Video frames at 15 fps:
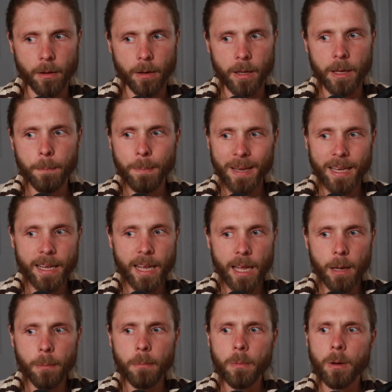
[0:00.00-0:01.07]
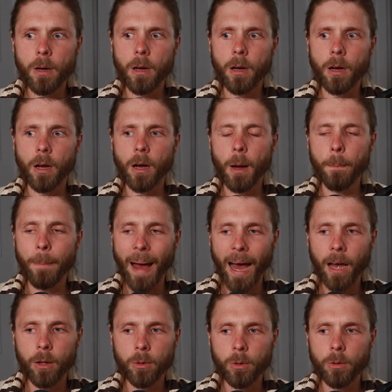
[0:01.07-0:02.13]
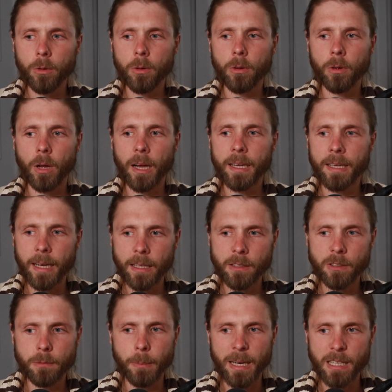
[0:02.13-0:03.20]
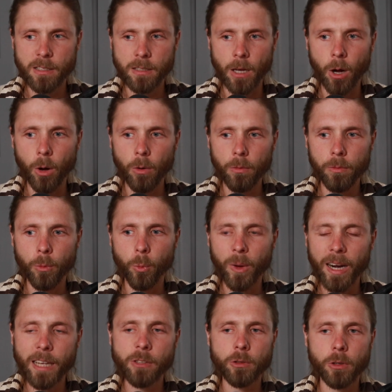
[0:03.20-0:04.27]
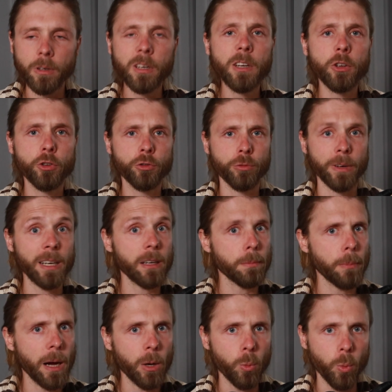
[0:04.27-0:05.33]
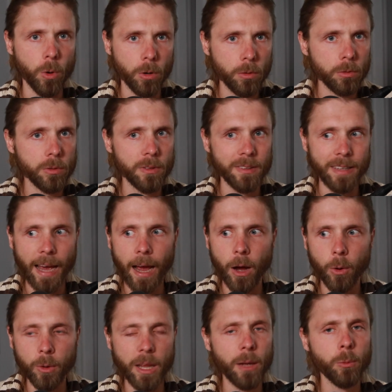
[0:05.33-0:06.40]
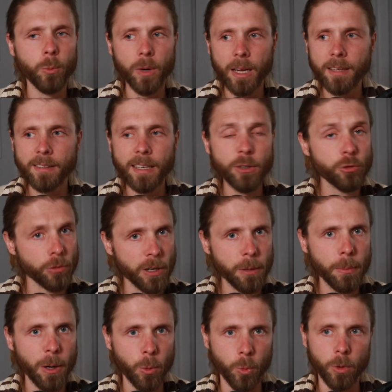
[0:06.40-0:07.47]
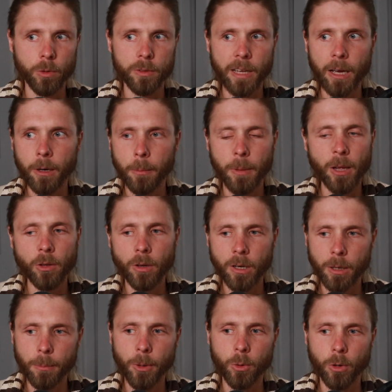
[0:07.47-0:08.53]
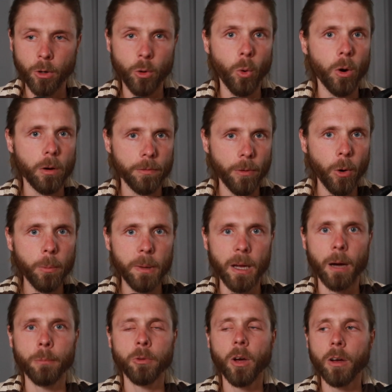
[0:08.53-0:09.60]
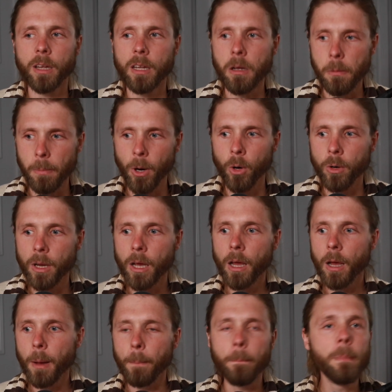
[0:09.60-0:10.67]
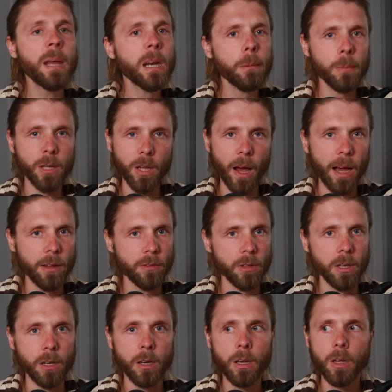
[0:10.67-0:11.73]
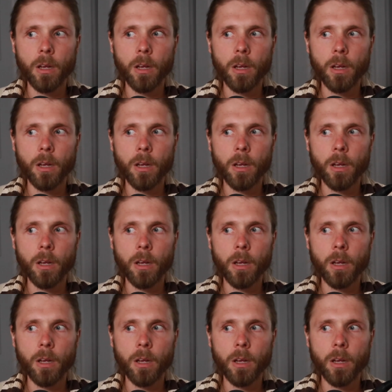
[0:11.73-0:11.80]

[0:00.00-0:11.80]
It became a battle against myself when I started to shrink my world down. And when I say shrink my world down, I'm not talking about agoraphobia. I'm talking about minimalizing